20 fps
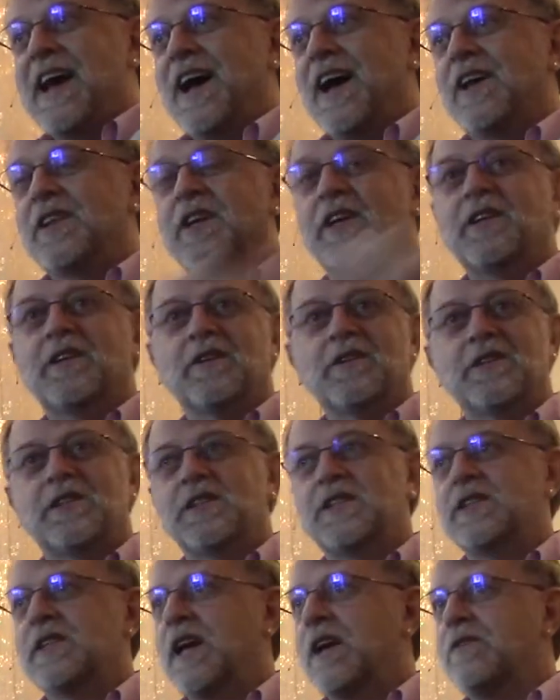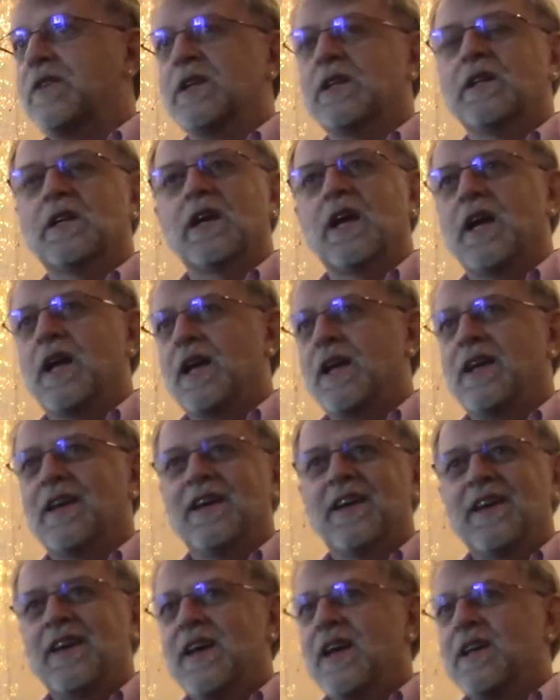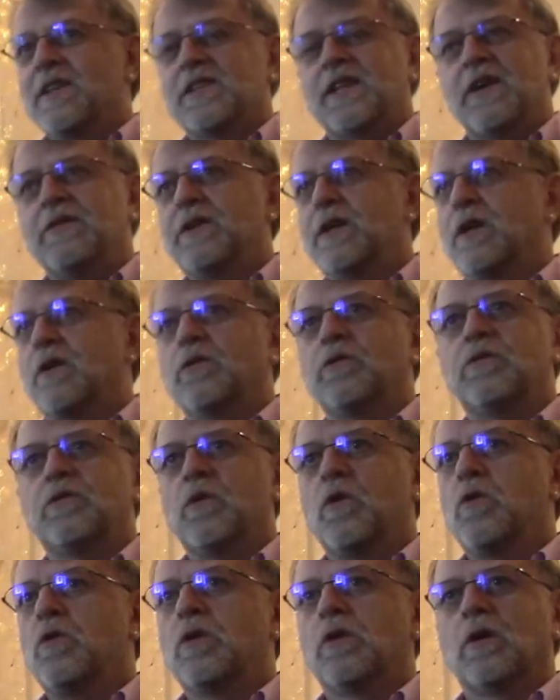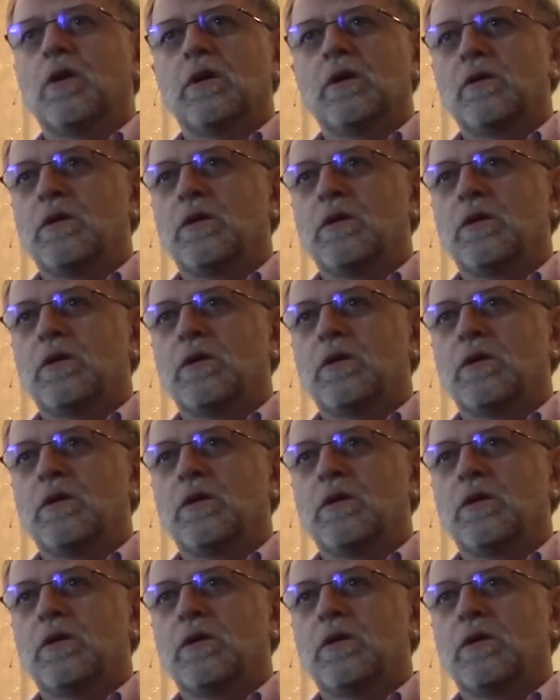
I think there's seven, seven and a four.